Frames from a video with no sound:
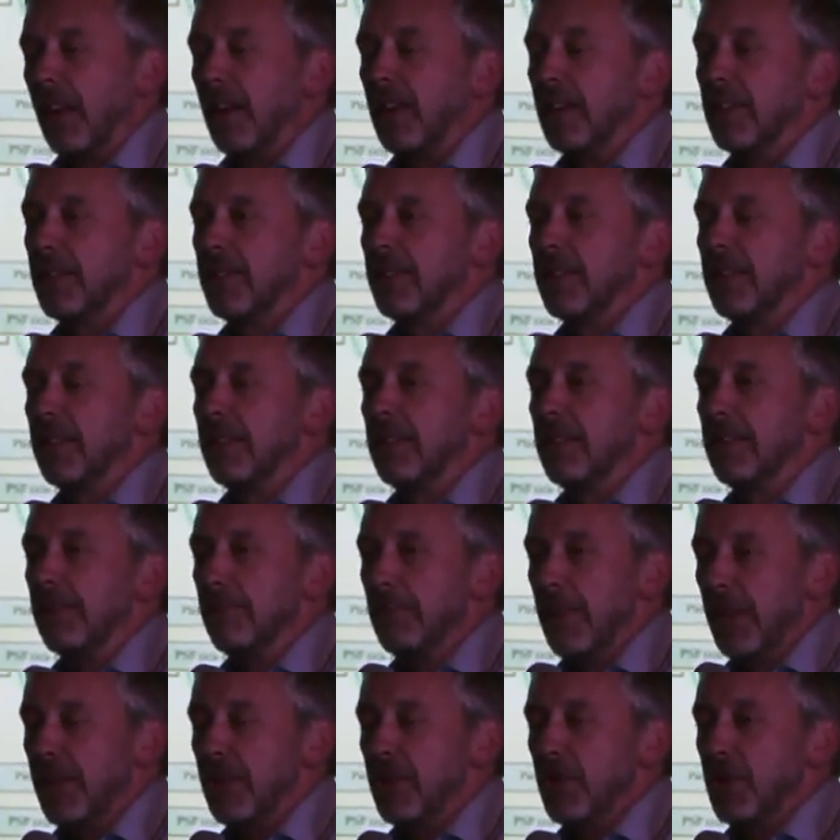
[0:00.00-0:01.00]
It's
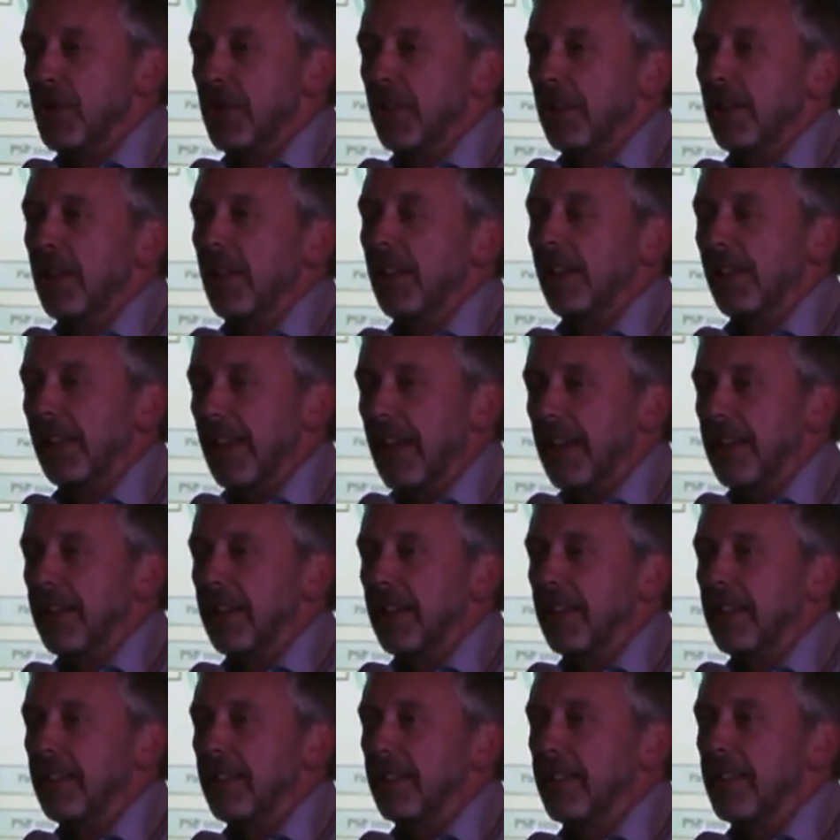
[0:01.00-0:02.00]
dementia
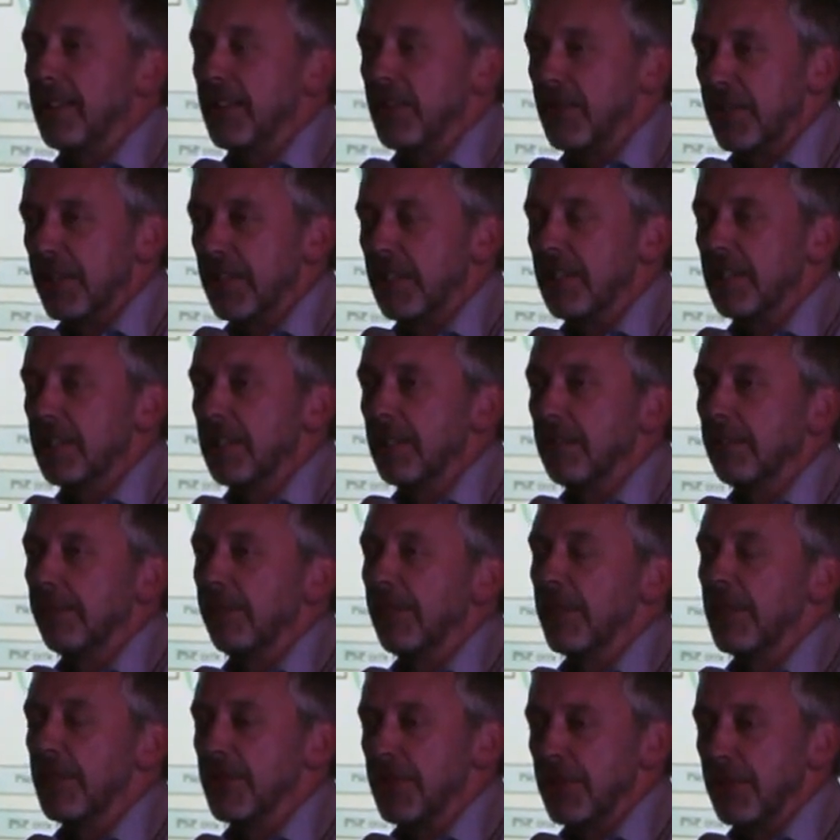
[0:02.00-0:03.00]
lacking
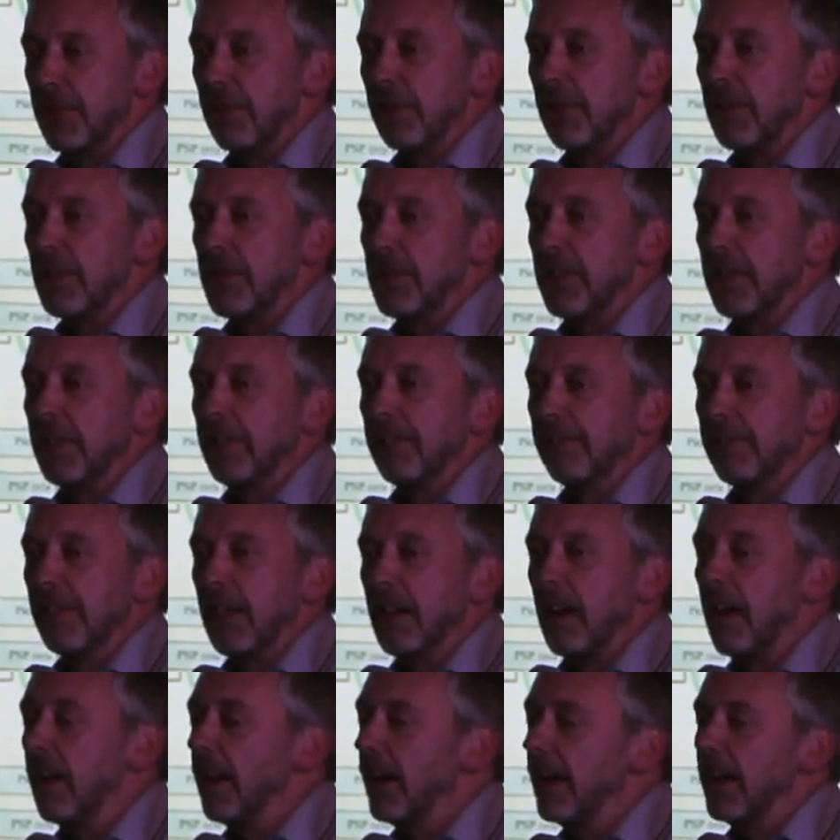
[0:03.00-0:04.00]
distinctive histology,
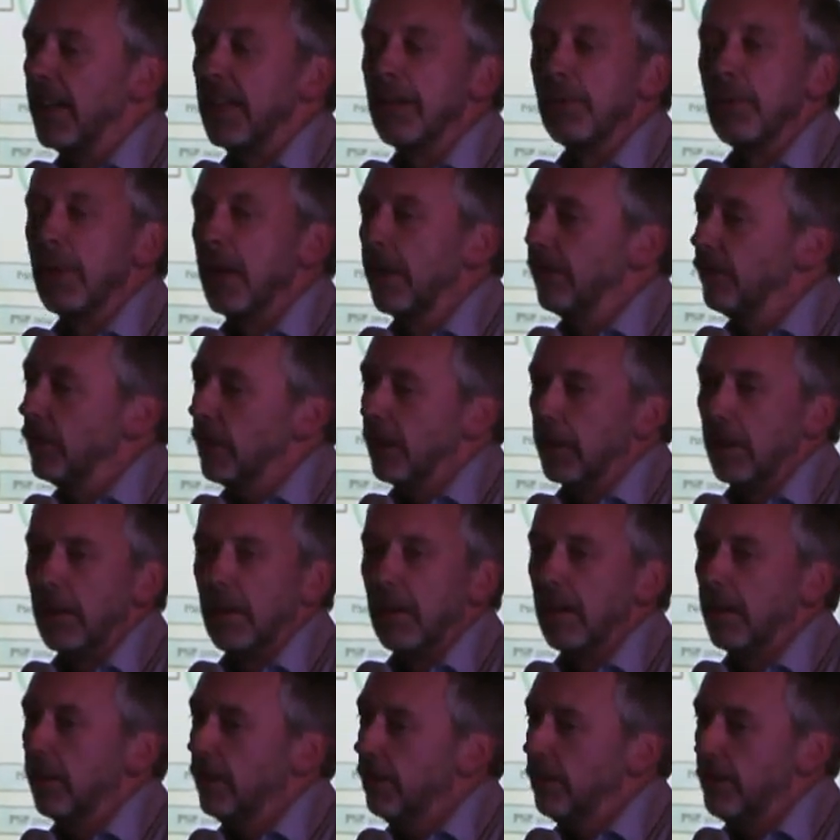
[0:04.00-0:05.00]
i.e. we haven't got
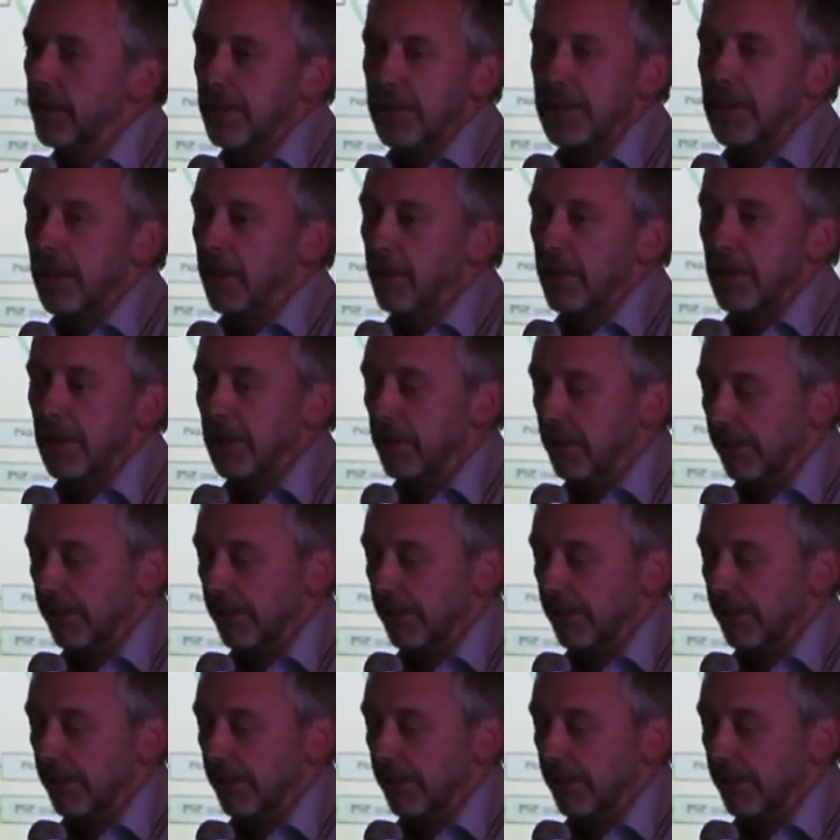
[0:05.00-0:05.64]
a clue what's going